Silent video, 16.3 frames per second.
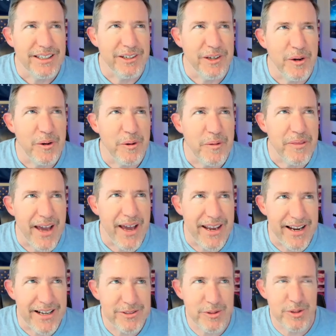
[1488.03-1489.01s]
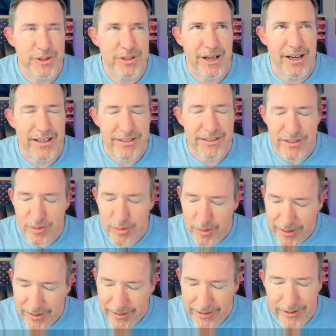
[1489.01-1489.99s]
that exercise is
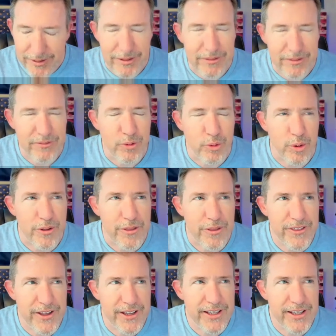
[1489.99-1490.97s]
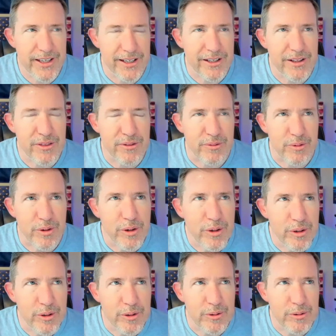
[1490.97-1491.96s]
really good for thinking
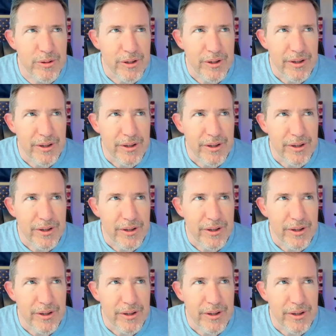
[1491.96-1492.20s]
through,